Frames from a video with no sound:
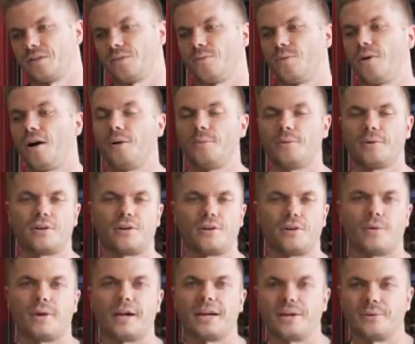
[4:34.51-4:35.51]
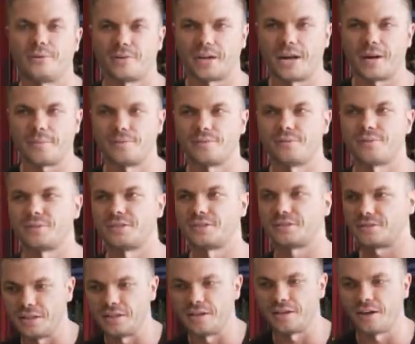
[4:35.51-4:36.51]
While we were away, what happened
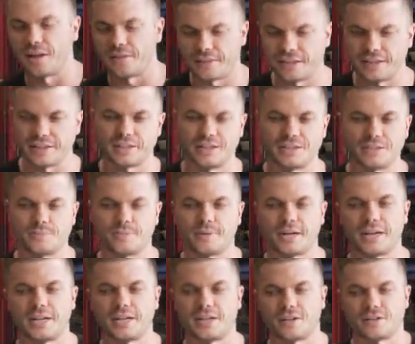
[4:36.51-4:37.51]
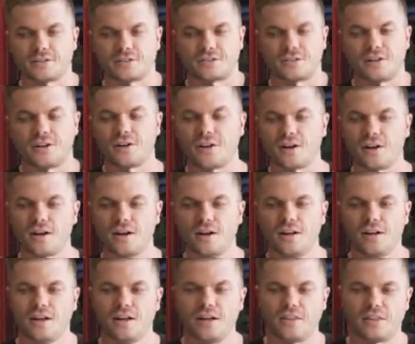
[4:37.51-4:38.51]
was the I think the engine bay got so hot
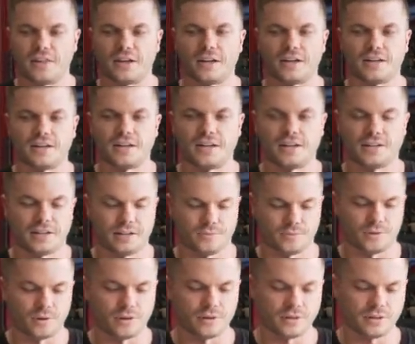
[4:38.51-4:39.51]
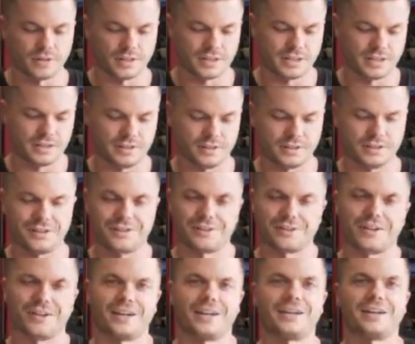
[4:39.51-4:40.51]
that it one, it killed the
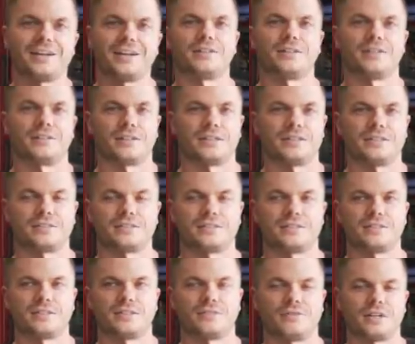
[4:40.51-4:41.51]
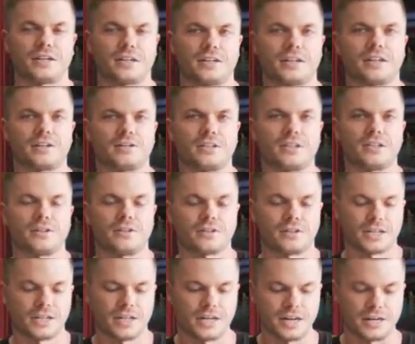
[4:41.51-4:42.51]
alternator, or at least the regulator in the
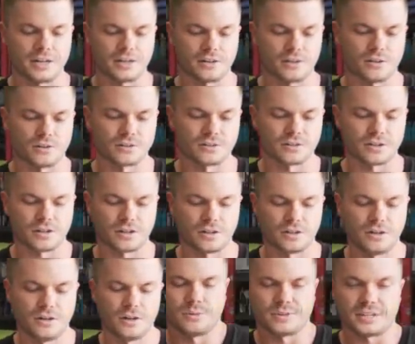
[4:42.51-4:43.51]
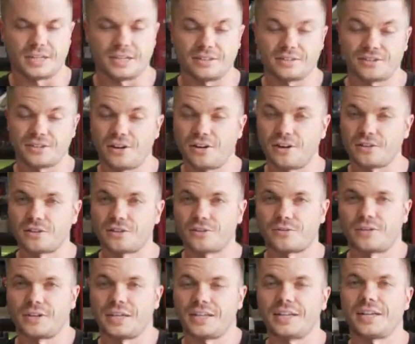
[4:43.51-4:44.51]
alternator, and it also was getting so hot that the
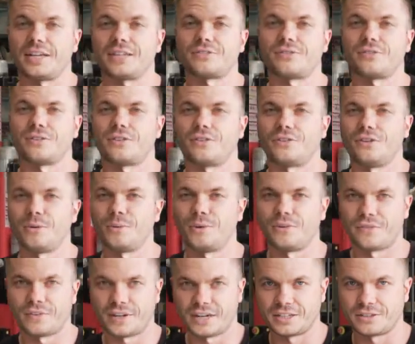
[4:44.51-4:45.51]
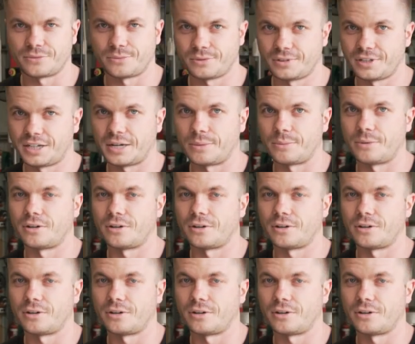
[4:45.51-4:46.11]
relays for the thermo fans wouldn't come